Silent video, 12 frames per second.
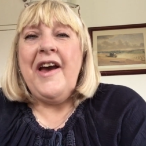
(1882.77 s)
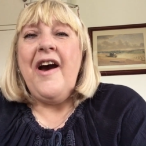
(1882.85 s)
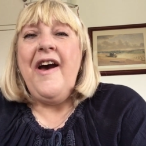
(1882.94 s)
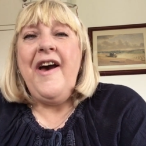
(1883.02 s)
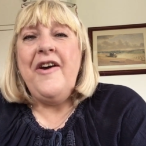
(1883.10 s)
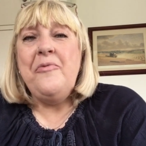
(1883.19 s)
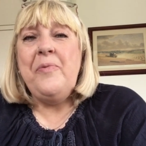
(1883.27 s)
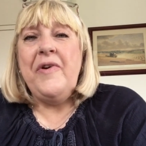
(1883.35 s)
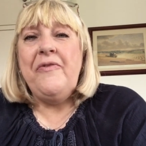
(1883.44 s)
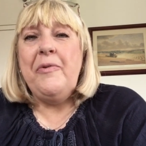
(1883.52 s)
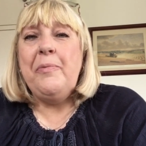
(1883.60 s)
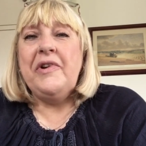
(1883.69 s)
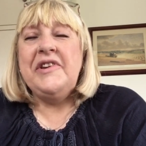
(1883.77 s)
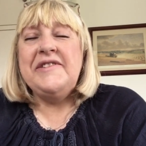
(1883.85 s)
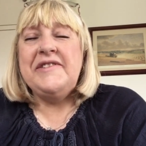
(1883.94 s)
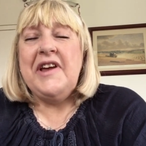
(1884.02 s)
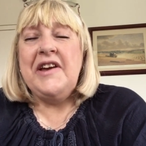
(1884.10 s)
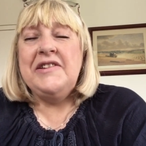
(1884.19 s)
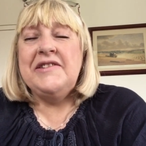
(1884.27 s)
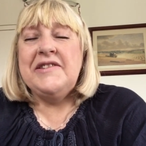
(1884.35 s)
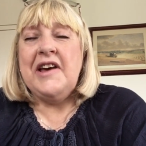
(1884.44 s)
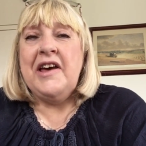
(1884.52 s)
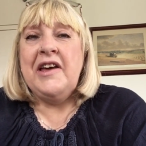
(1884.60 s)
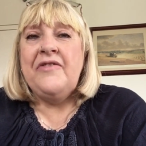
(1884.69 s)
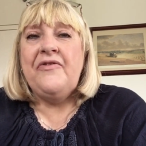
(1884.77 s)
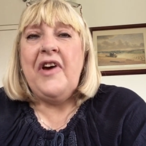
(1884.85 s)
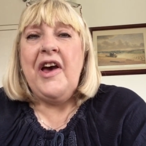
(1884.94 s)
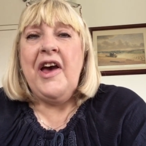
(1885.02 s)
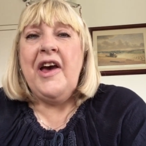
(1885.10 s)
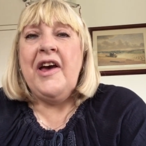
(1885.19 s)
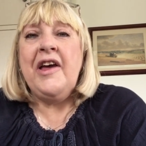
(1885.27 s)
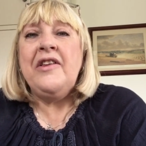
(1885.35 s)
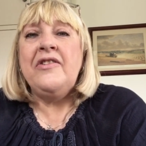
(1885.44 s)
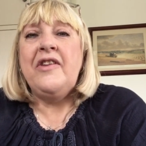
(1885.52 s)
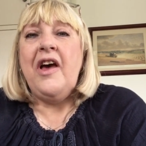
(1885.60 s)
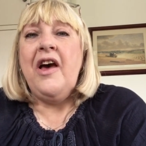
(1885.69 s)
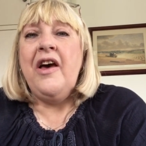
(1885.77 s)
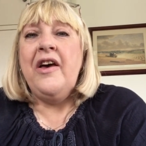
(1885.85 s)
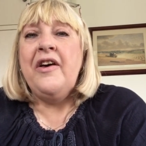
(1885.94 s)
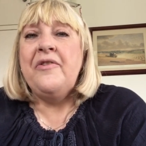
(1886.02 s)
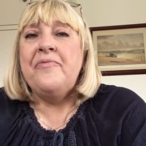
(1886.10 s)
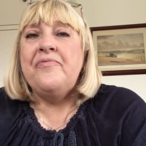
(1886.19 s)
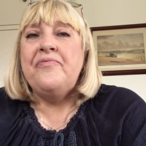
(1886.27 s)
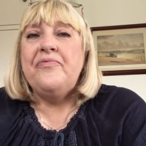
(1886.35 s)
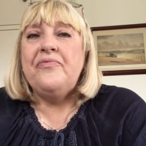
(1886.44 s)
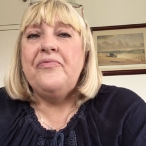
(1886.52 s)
I hope everybody stays safe and um,